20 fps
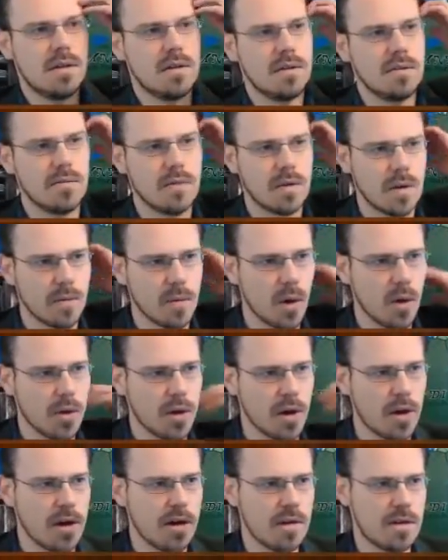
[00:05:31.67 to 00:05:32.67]
We're both
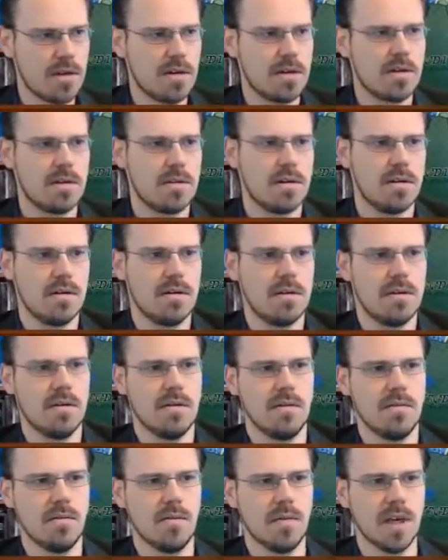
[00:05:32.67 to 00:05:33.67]
hurt.
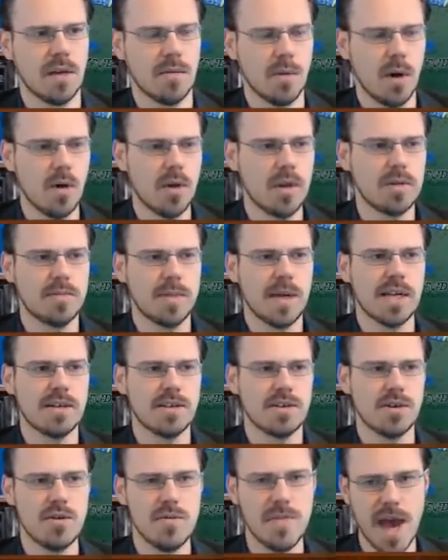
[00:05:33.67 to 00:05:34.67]
We can both spend
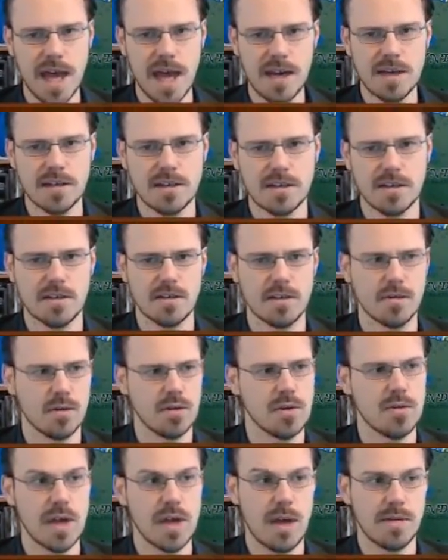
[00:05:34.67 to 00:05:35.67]
2 mana to do
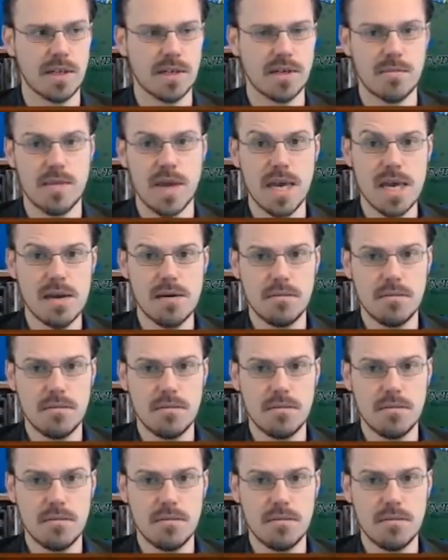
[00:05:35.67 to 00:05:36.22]
2 damage to me.